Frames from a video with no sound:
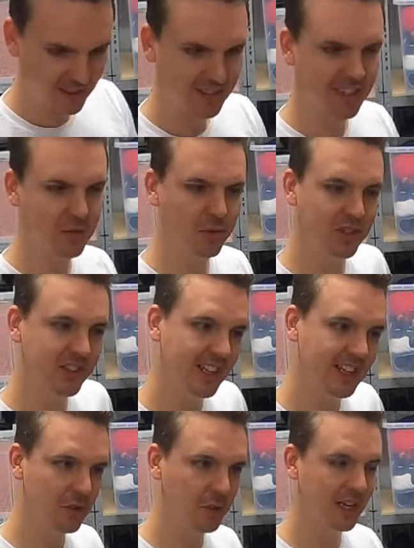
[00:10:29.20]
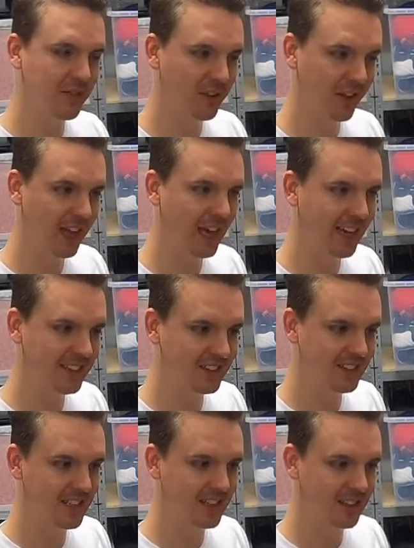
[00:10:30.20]
I said, would you take 20 for that? And
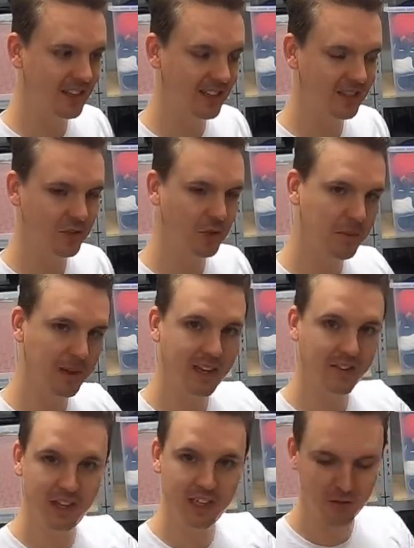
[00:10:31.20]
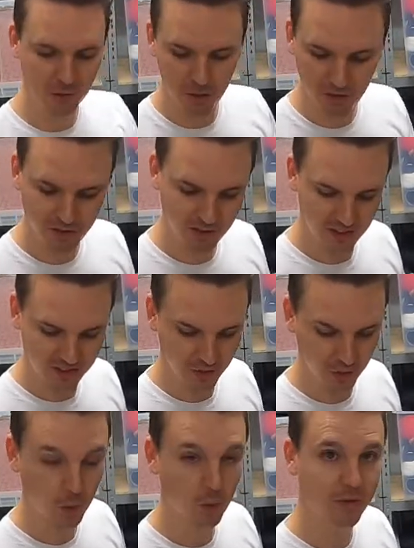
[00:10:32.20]
she said, unless you want to make a reasonable offer
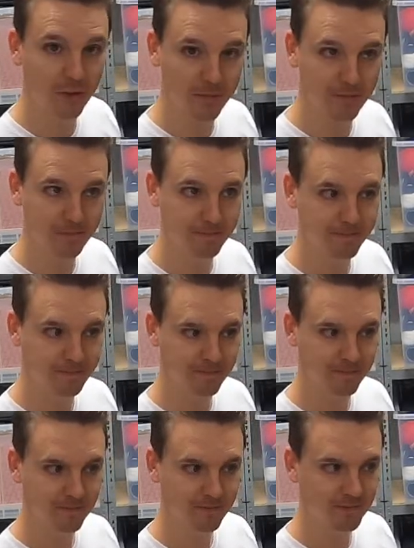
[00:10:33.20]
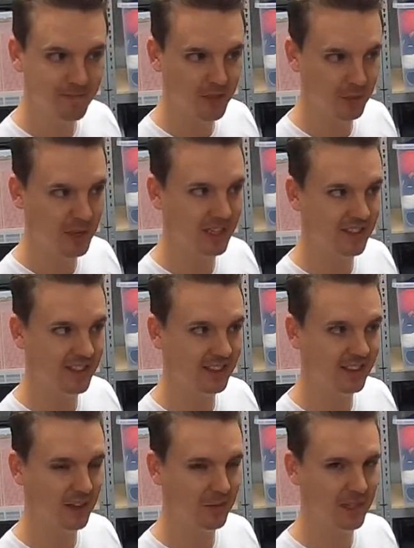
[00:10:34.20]
for all of them. So I'm
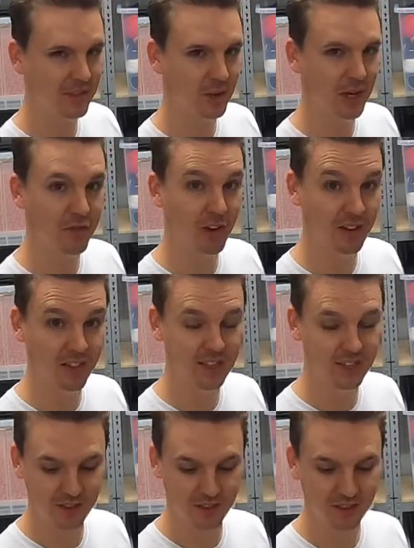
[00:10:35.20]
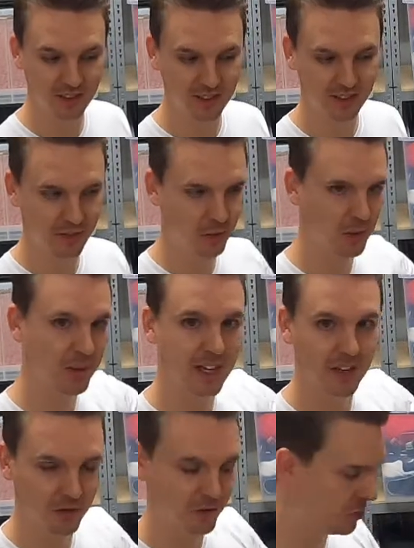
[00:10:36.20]
guessing that would mean 25 each, if I want to
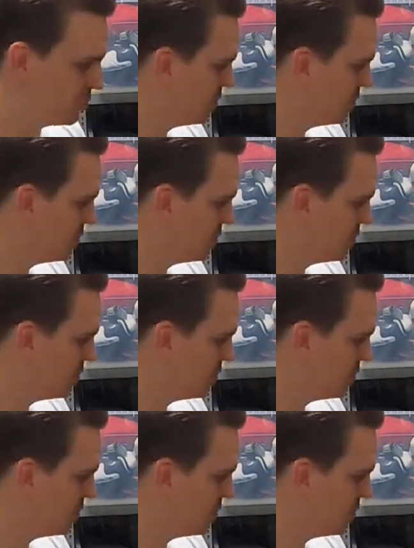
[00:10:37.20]
make an offer on